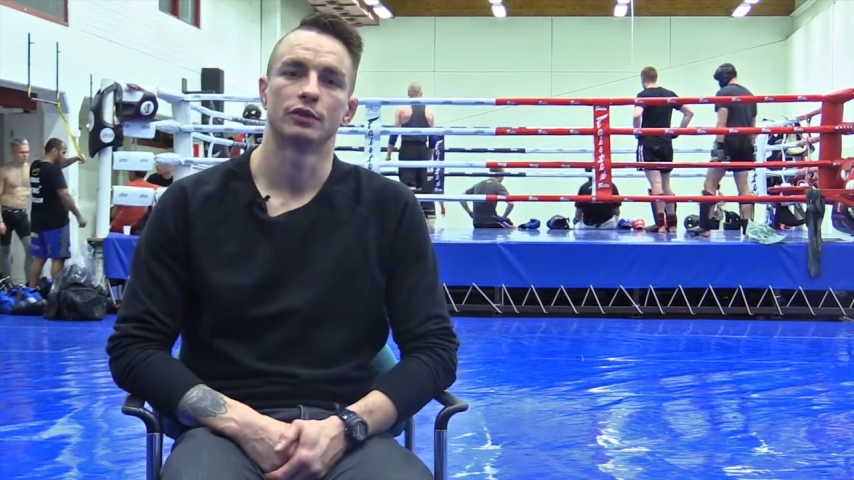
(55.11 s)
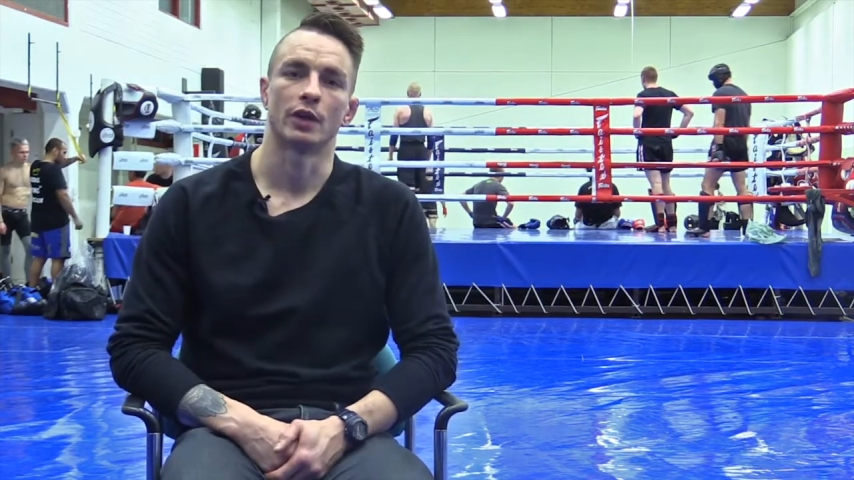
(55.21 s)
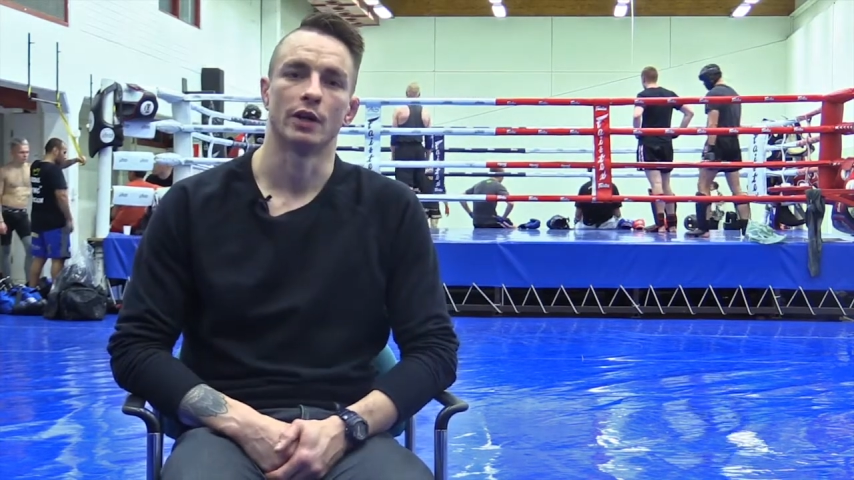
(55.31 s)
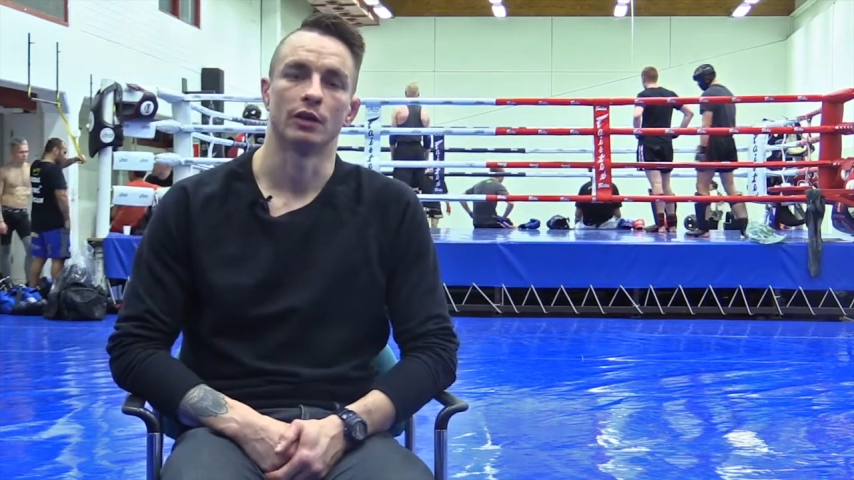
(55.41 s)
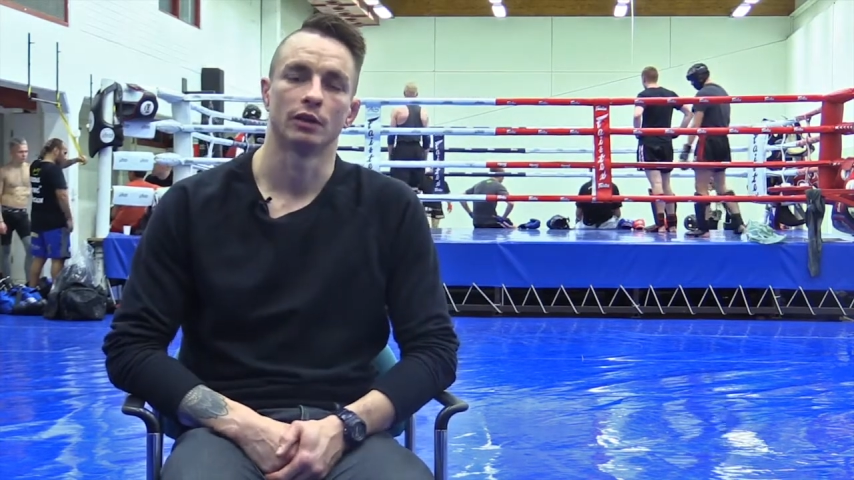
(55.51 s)

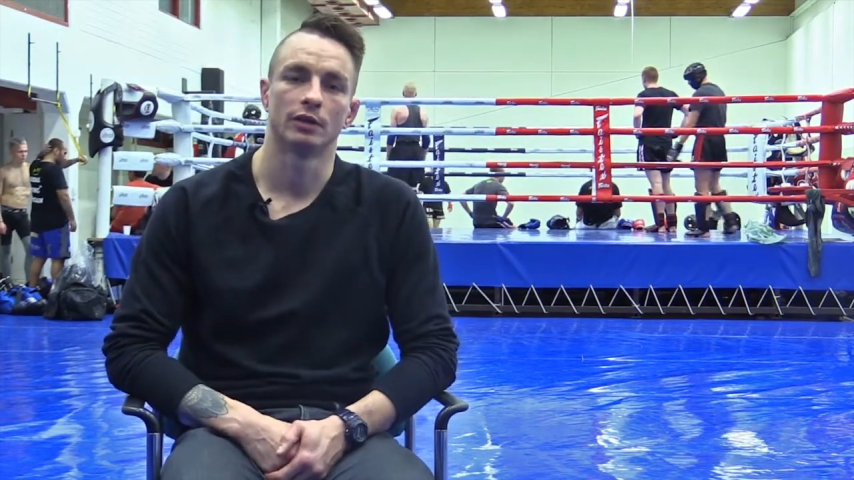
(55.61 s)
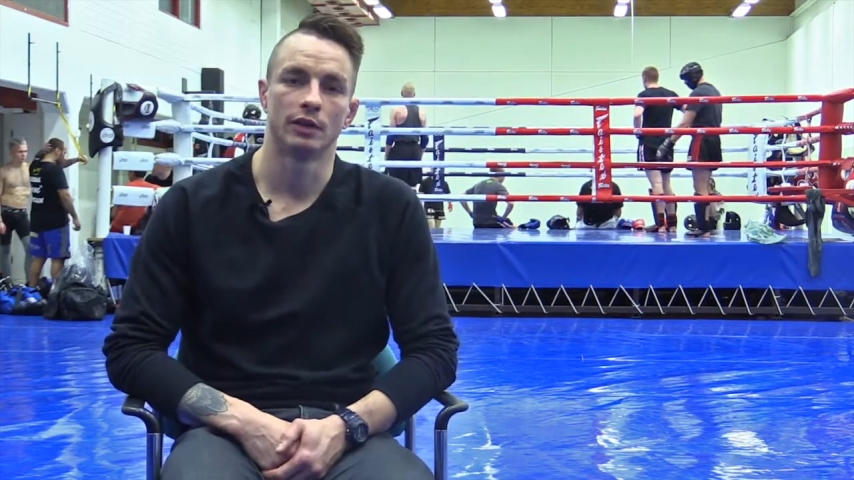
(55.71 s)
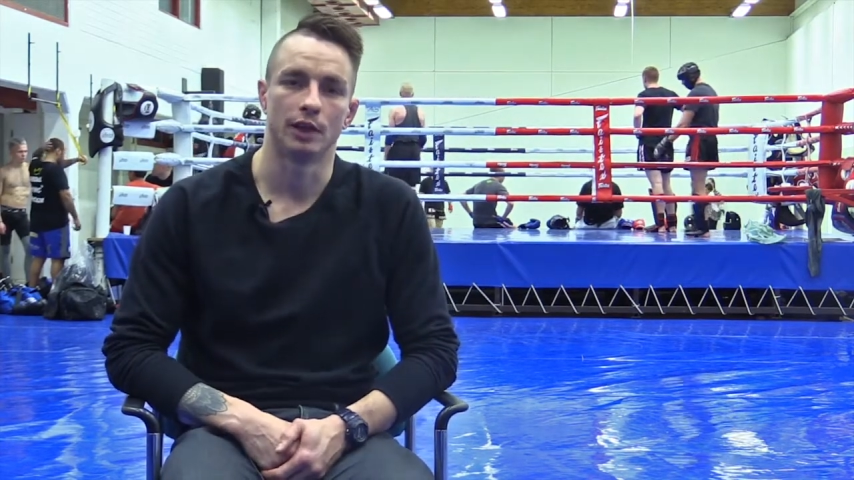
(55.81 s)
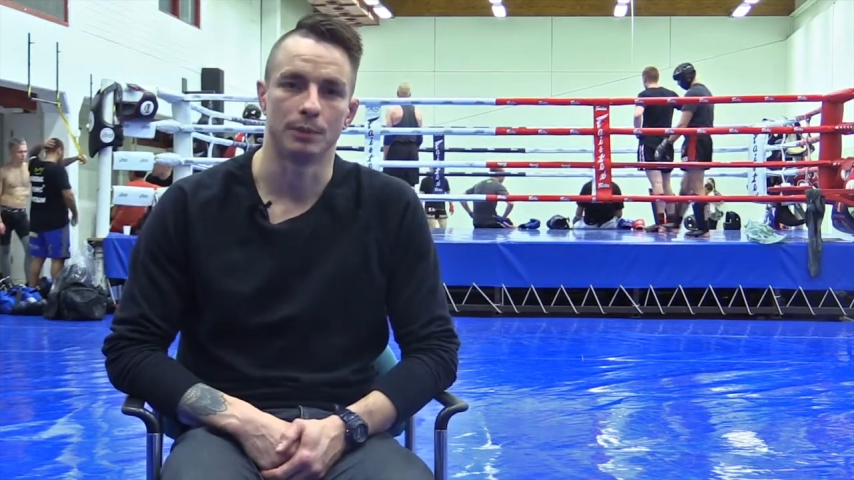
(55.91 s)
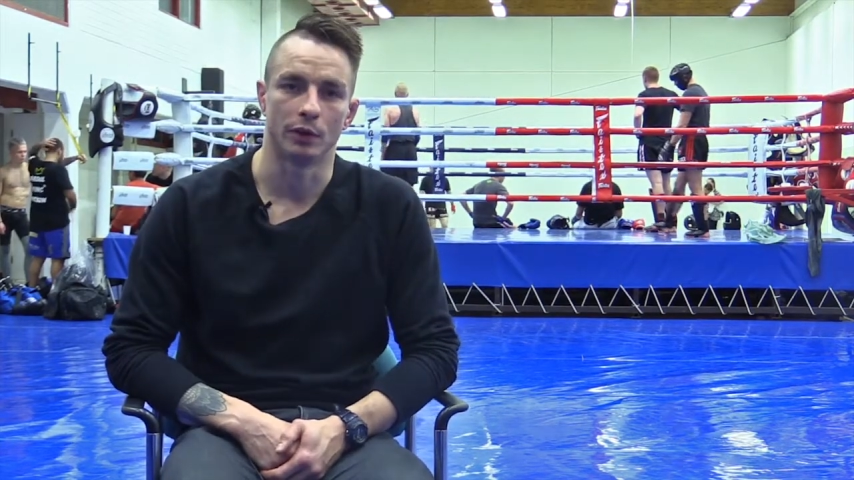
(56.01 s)
Try to
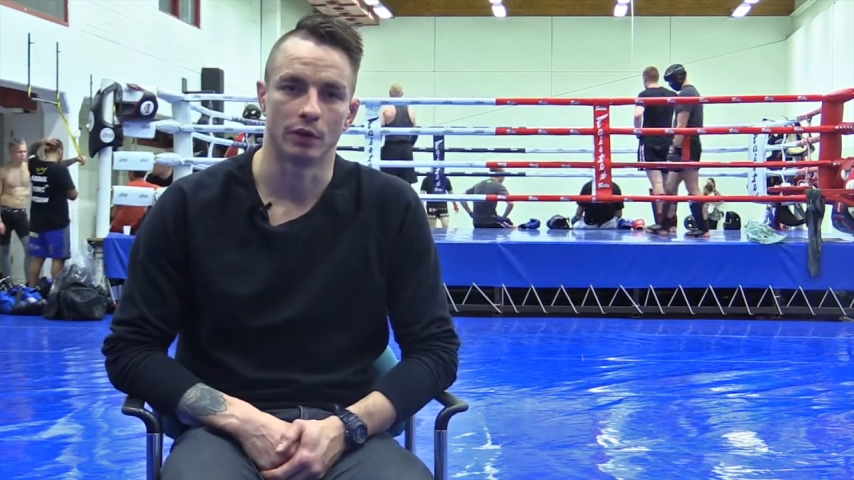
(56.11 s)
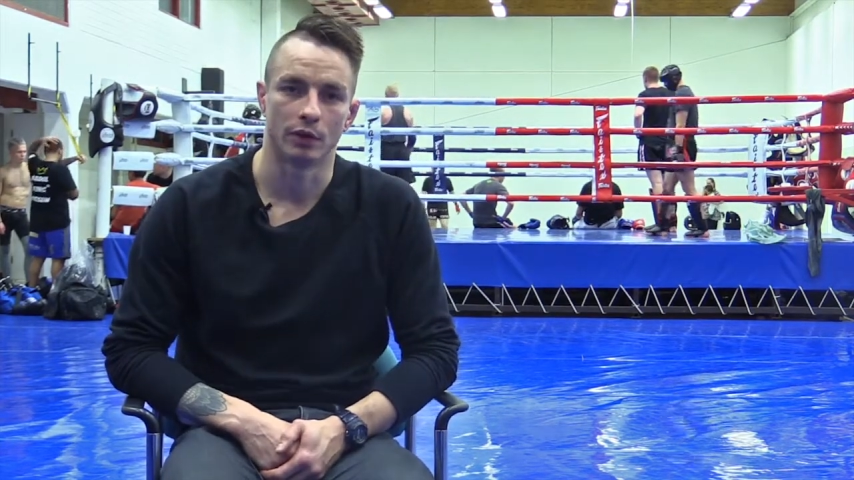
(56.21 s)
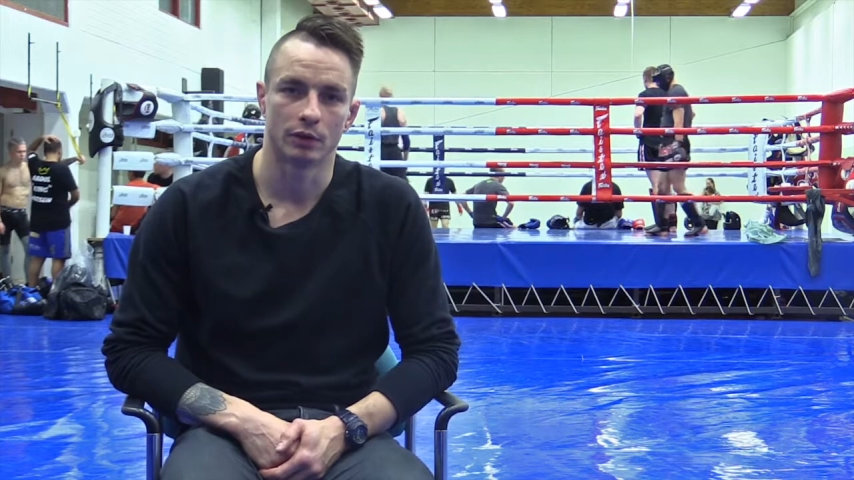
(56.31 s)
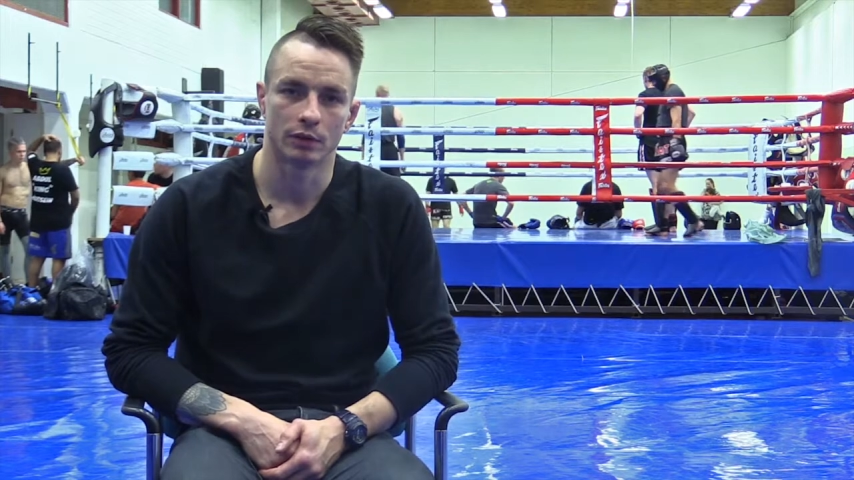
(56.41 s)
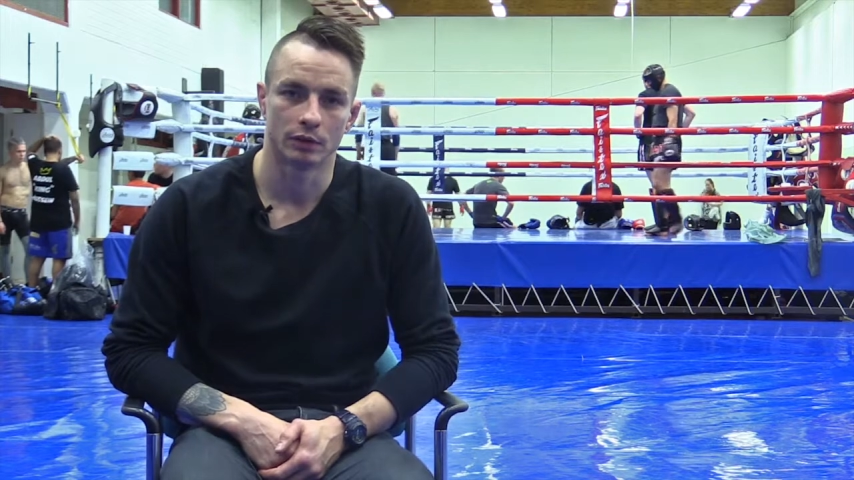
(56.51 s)
keep
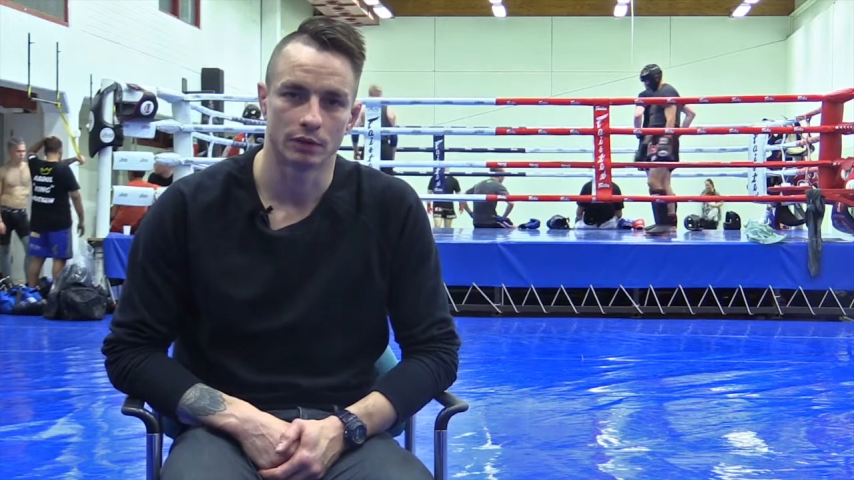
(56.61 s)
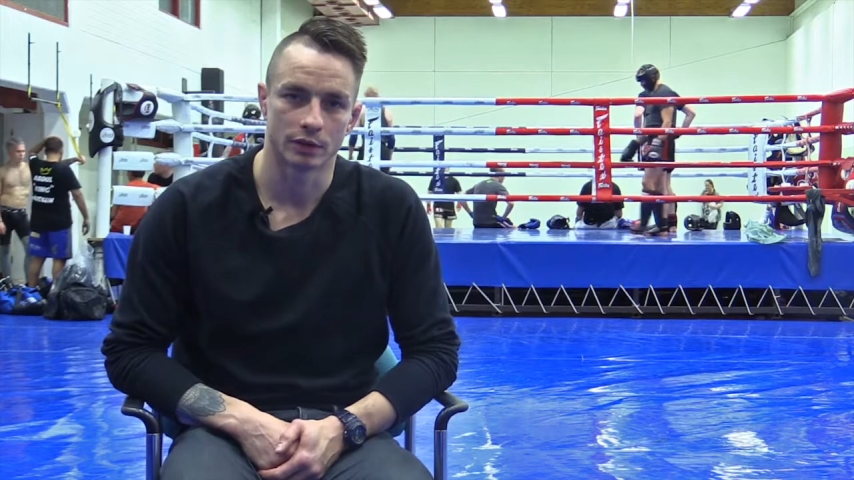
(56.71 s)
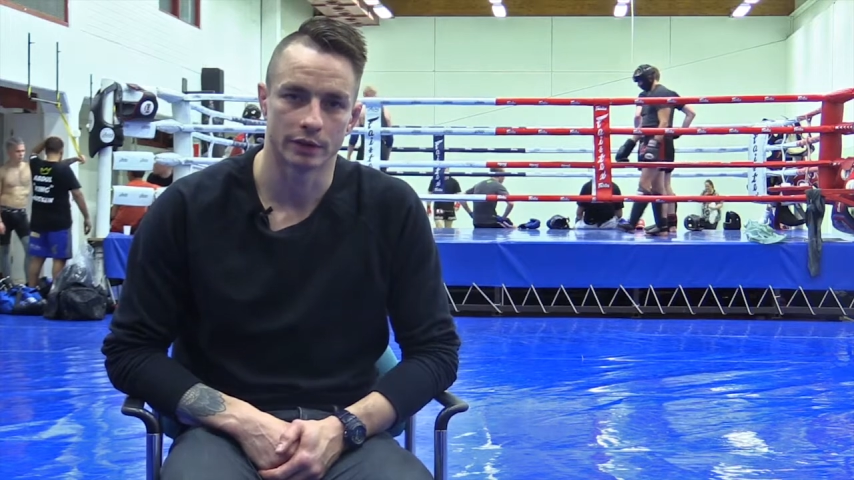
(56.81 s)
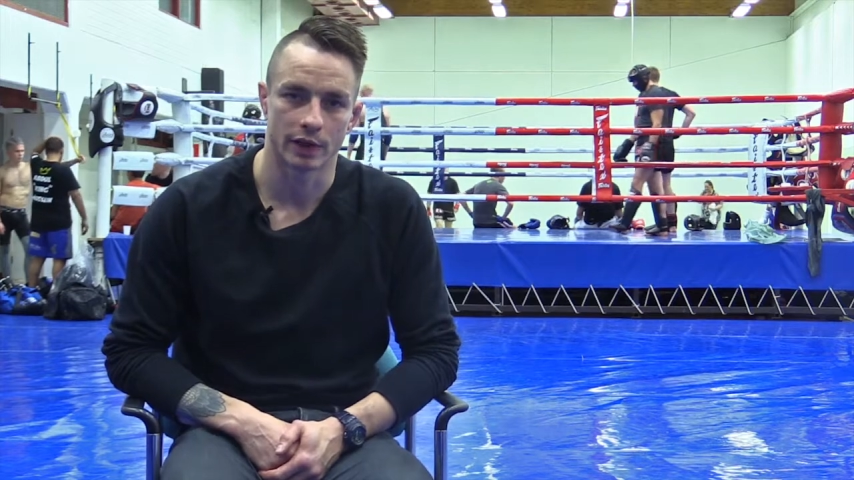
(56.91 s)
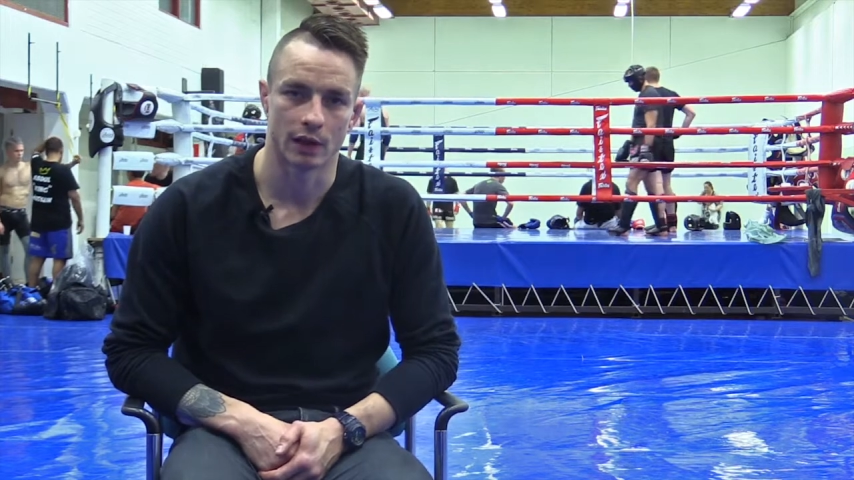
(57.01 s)

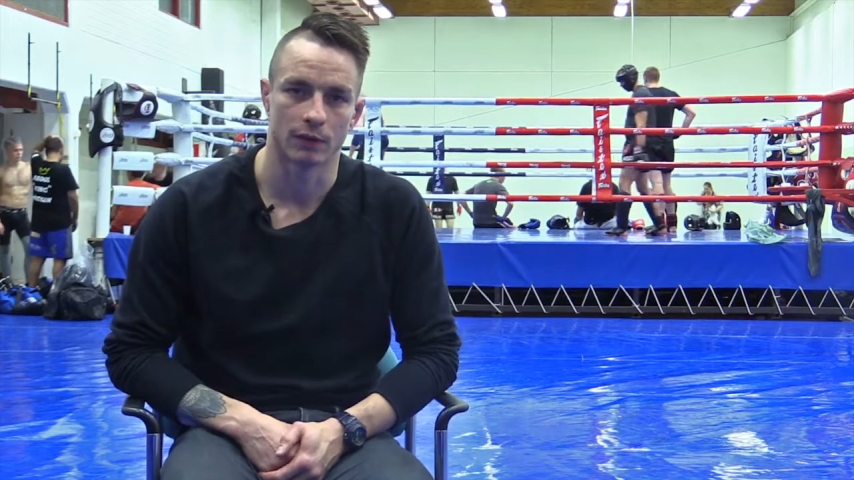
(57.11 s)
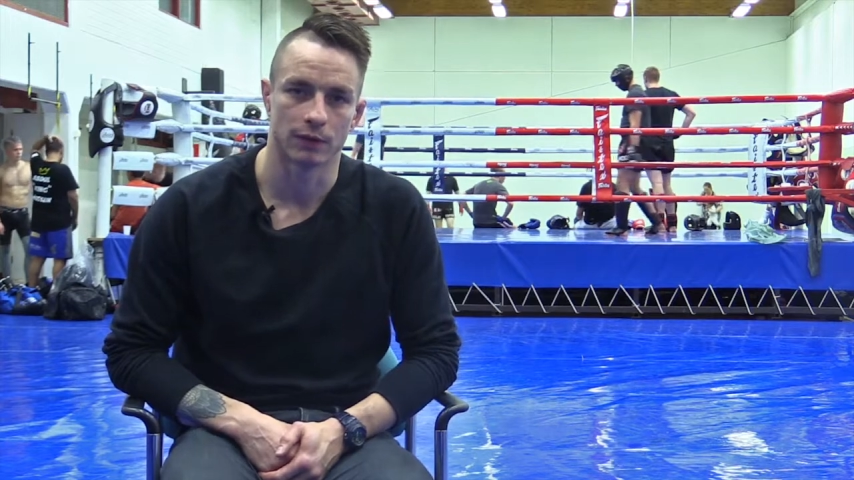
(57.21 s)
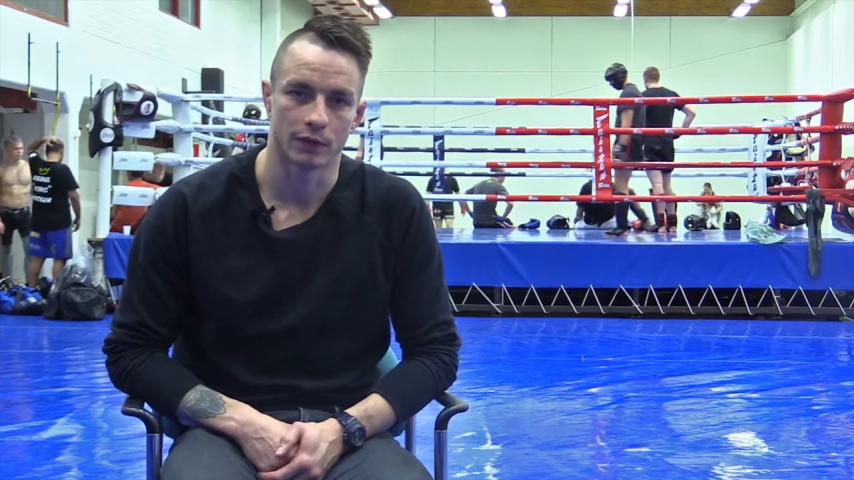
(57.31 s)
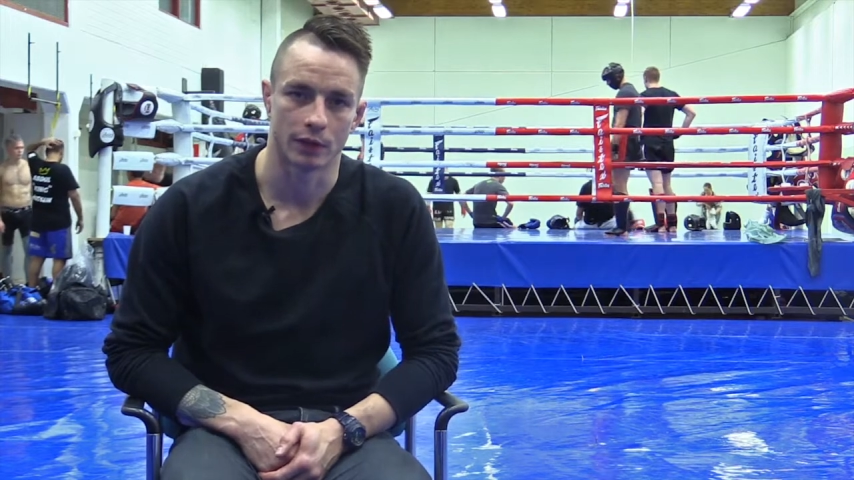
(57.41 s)
yourself